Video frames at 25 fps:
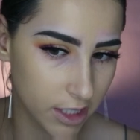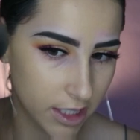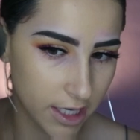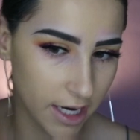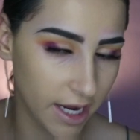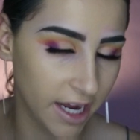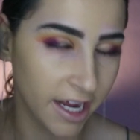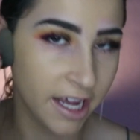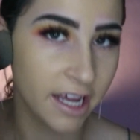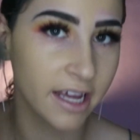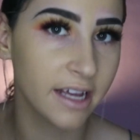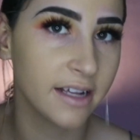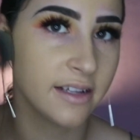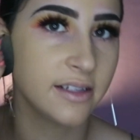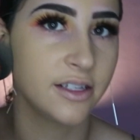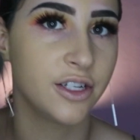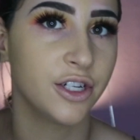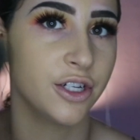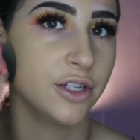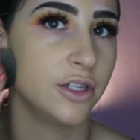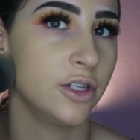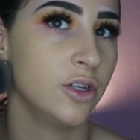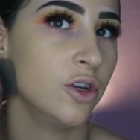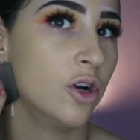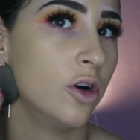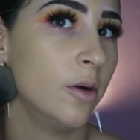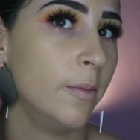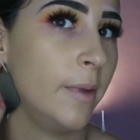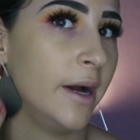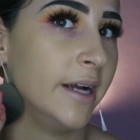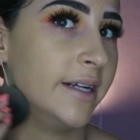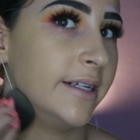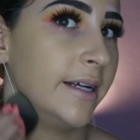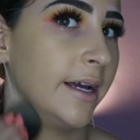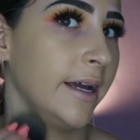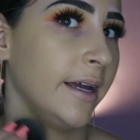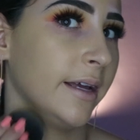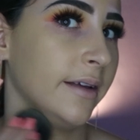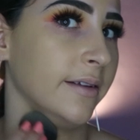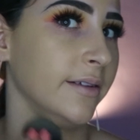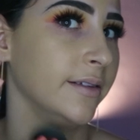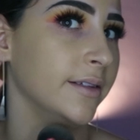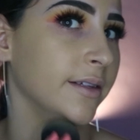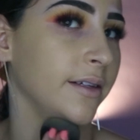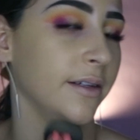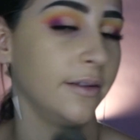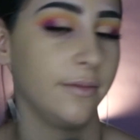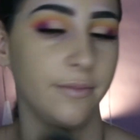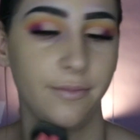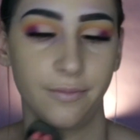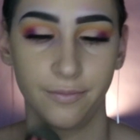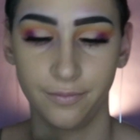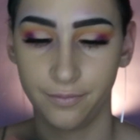Today is just not my day, is it?